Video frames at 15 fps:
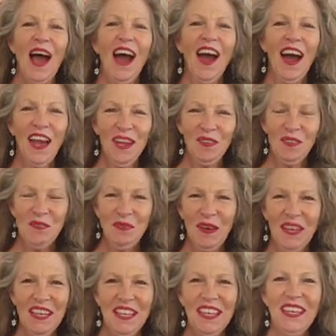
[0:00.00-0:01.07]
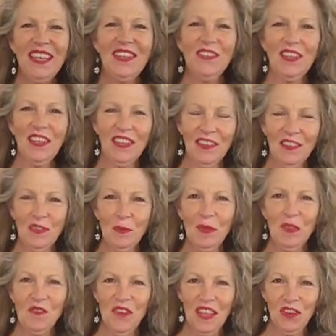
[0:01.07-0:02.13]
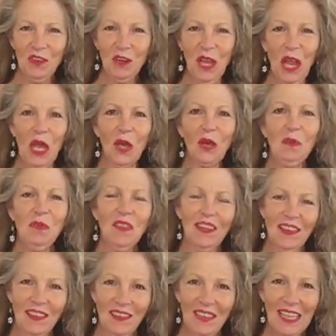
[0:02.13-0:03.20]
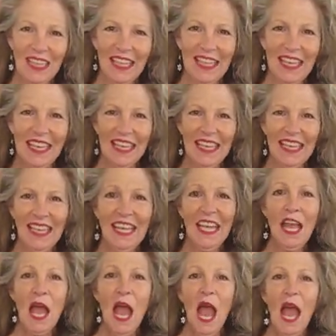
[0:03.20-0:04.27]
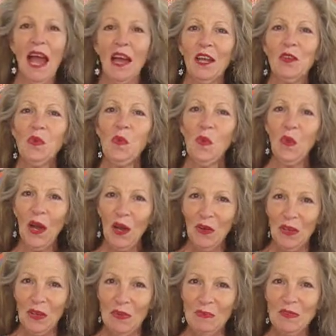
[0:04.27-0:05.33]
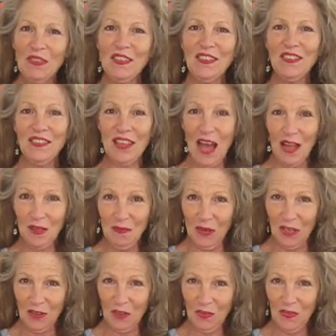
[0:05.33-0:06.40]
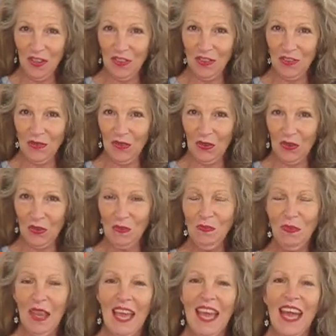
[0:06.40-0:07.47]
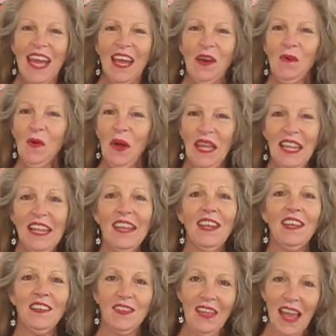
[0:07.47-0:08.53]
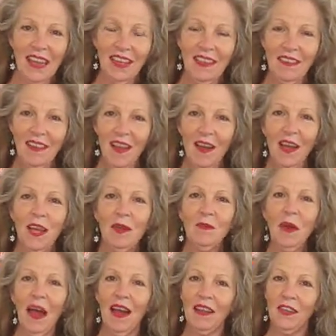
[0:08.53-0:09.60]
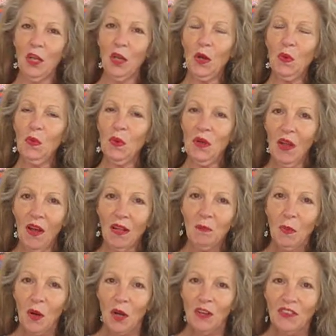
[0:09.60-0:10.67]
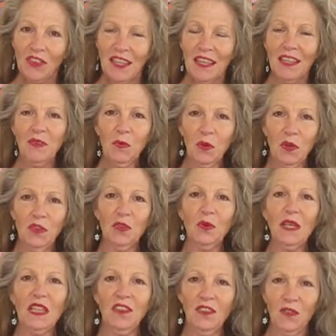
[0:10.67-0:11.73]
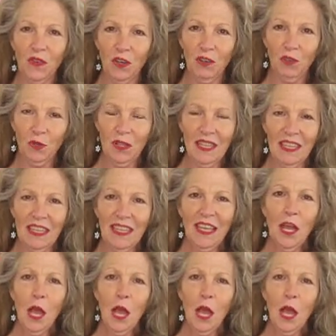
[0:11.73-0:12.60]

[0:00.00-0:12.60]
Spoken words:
Hi everybody, it's Elizabeth Vanderkamp, the listening lady, and welcome to the Salamander Festival. What an exciting time. I know we're not in person, we're doing this virtually,